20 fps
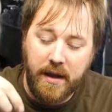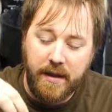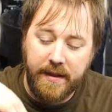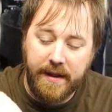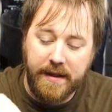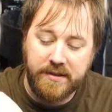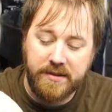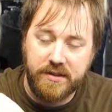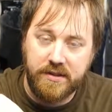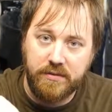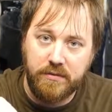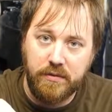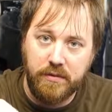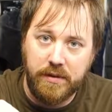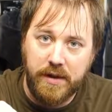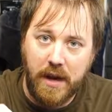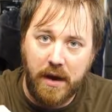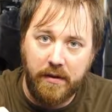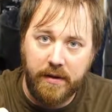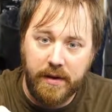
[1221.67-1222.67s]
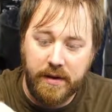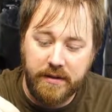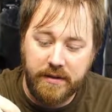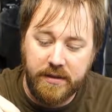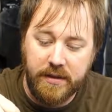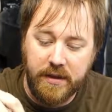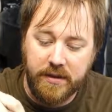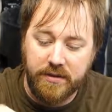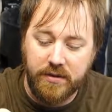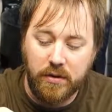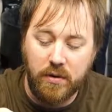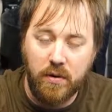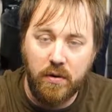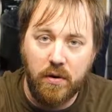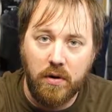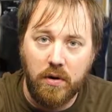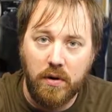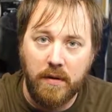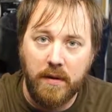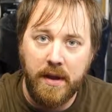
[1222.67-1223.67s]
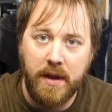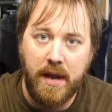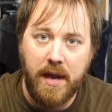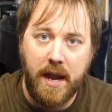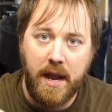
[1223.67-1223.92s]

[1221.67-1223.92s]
That's screwed down into this hole,